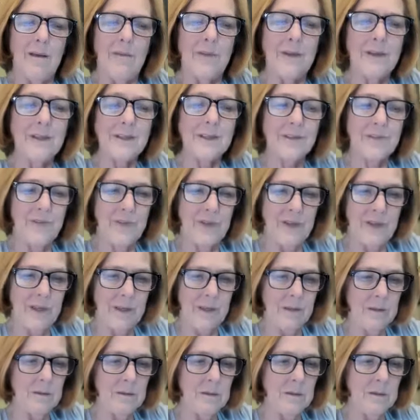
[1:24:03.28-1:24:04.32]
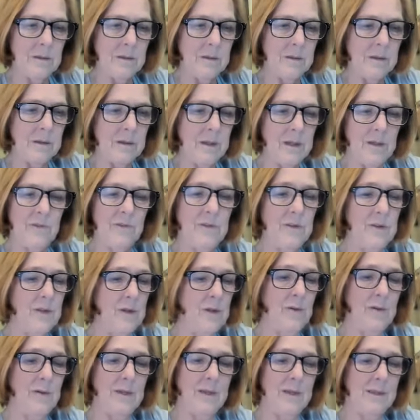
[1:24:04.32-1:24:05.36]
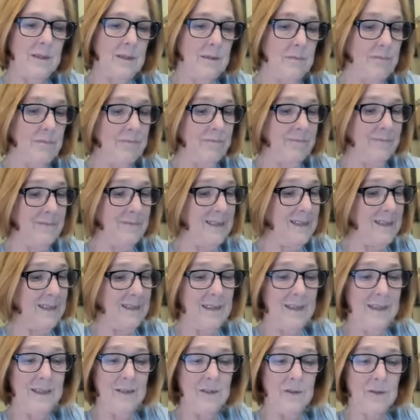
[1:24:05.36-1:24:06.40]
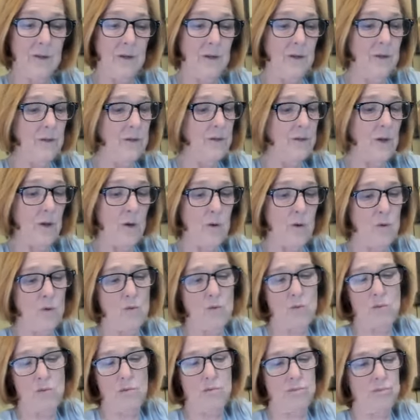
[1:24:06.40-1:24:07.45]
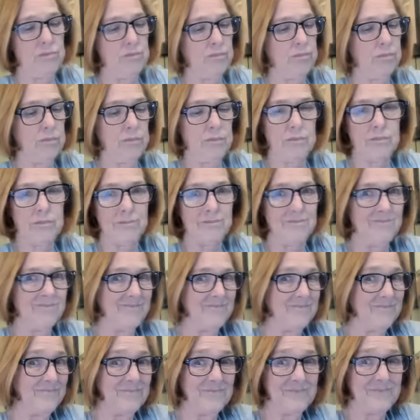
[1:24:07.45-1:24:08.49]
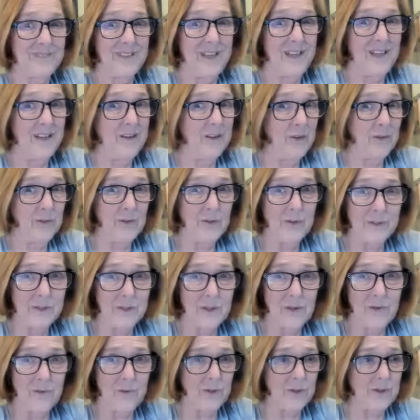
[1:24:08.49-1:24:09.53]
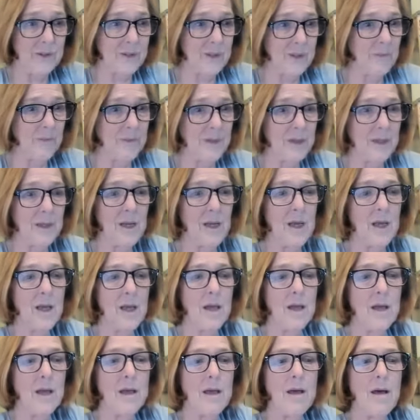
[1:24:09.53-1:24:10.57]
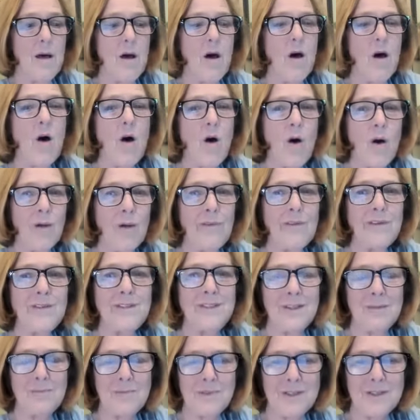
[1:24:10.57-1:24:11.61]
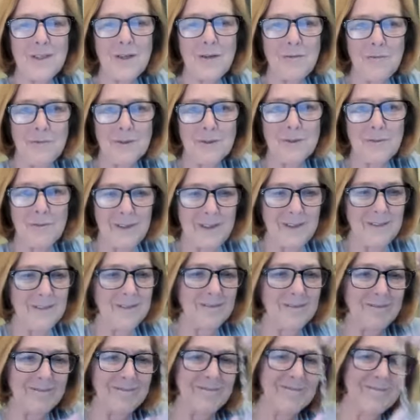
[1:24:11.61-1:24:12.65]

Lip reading: This thing, even though it's either a low 800 silver or something, all of the gemstones are real.